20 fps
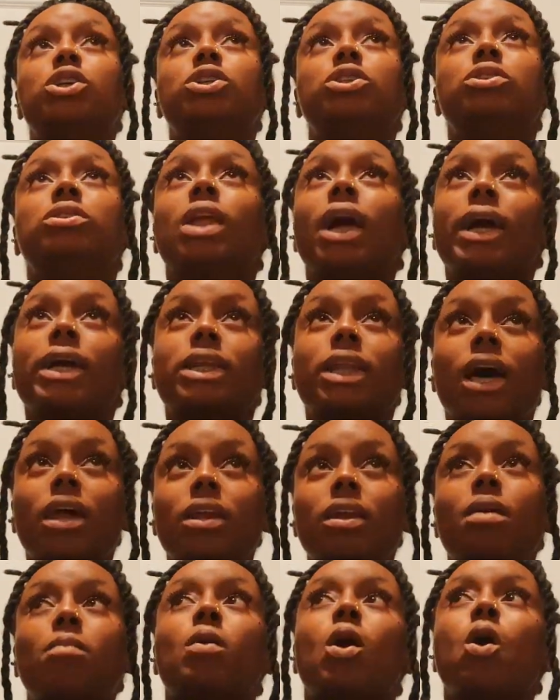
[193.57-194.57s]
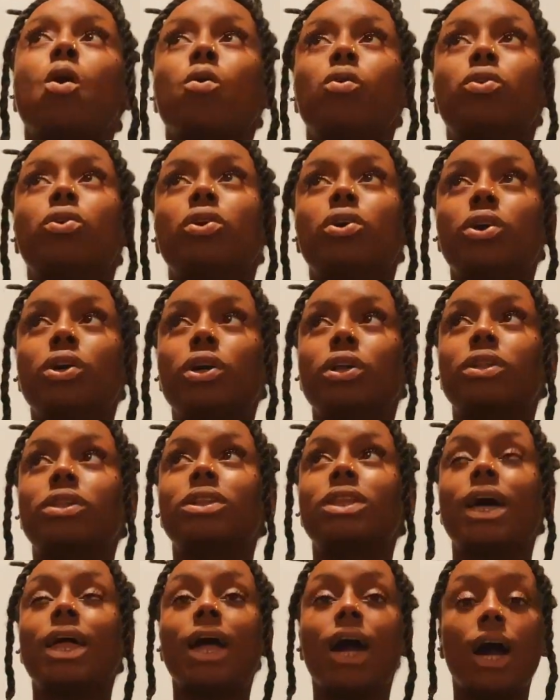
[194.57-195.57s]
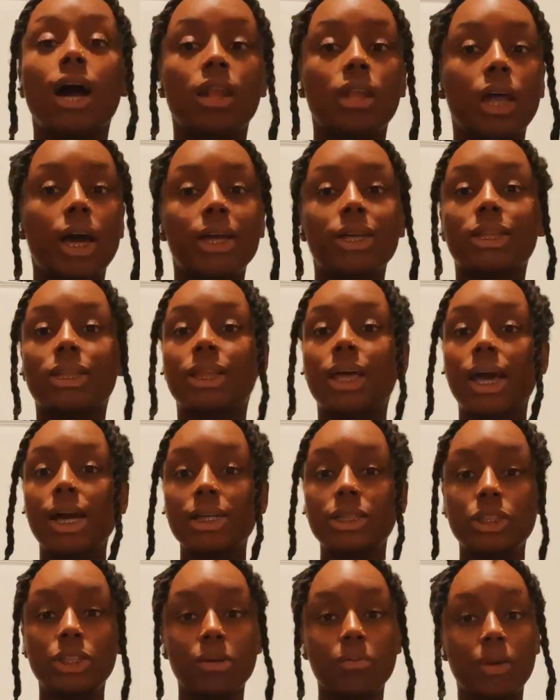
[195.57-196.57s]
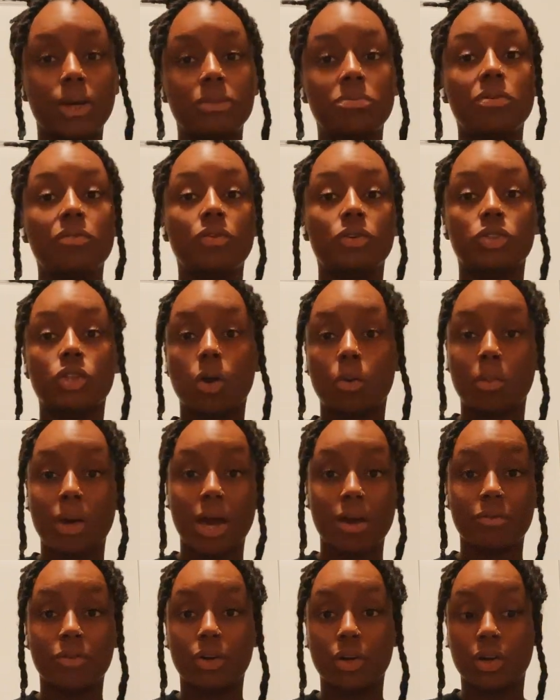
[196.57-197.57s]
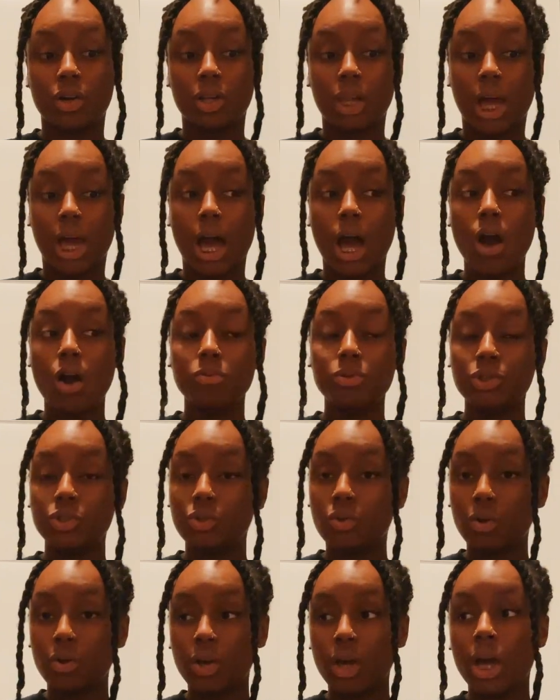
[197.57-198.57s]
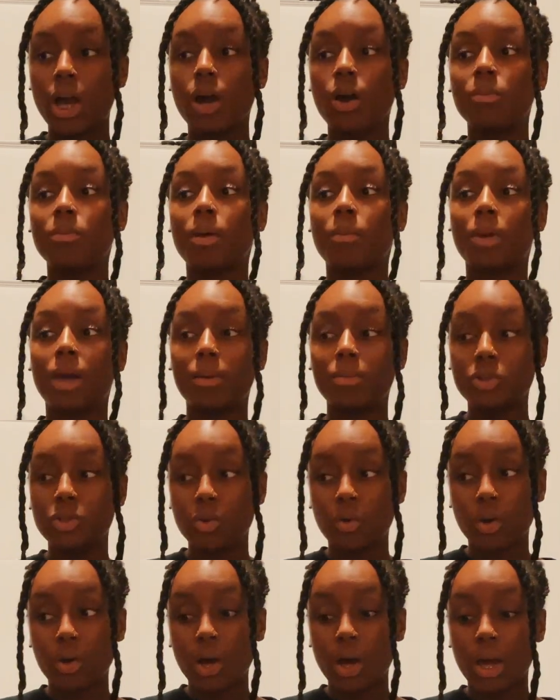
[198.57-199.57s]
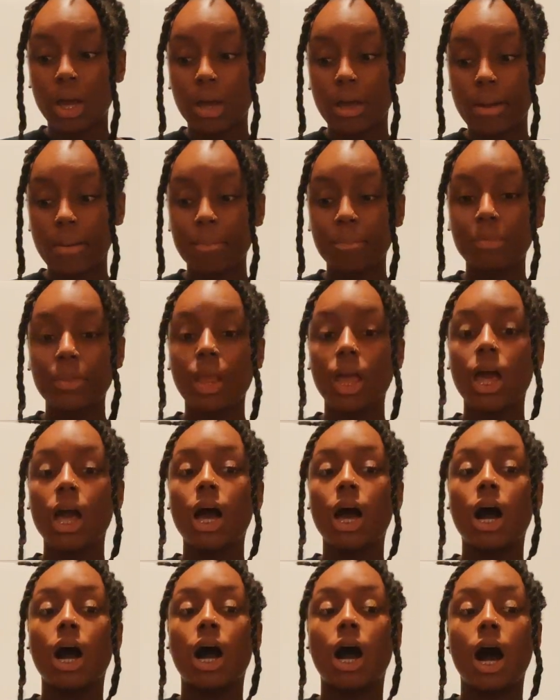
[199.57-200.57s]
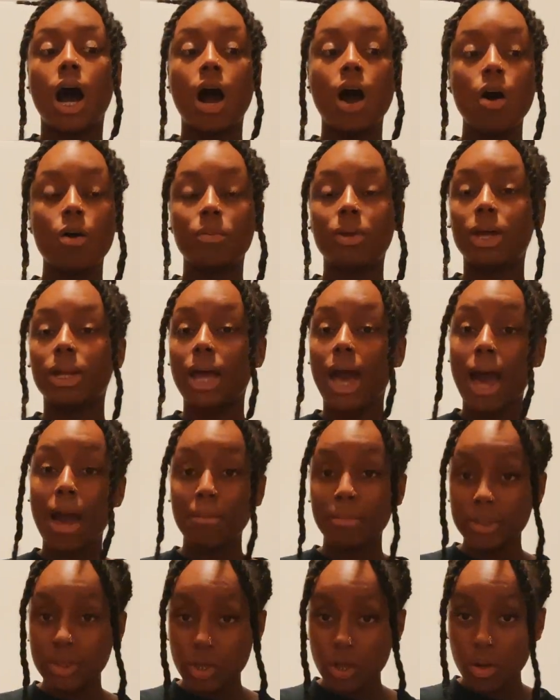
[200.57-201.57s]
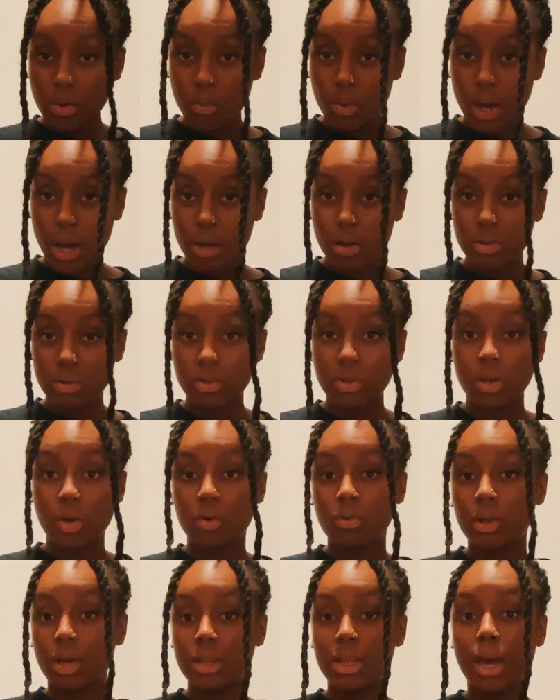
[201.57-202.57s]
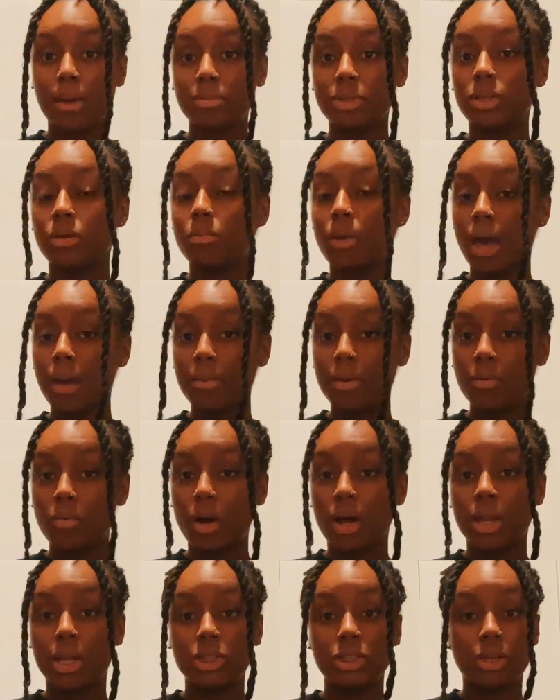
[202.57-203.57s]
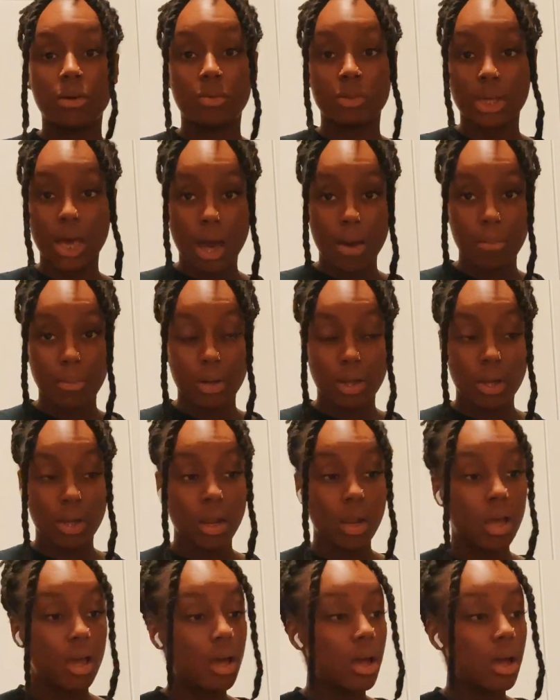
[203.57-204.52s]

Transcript: like now that I'm older, like that shit makes me feel so bad for her. Like, I hope she's doing okay. I hope that baby's doing okay. I hope nothing happened to her while you know nothing happened to the baby while that stuff was happening.